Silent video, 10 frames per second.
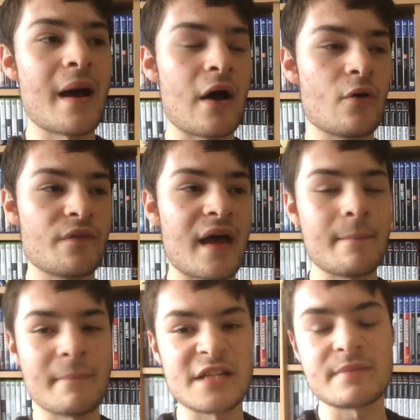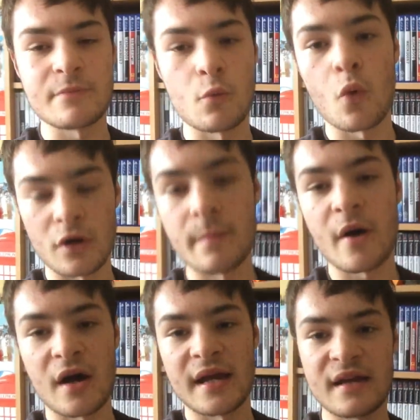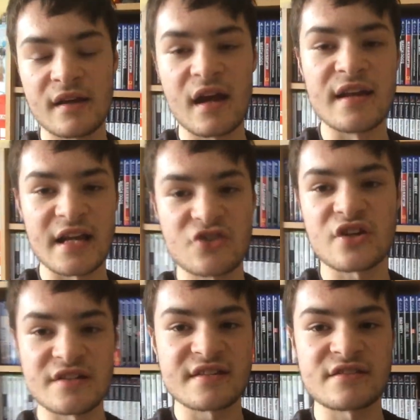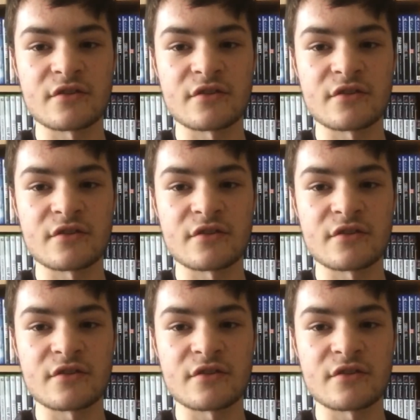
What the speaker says: come out that makes people want to buy a next-gen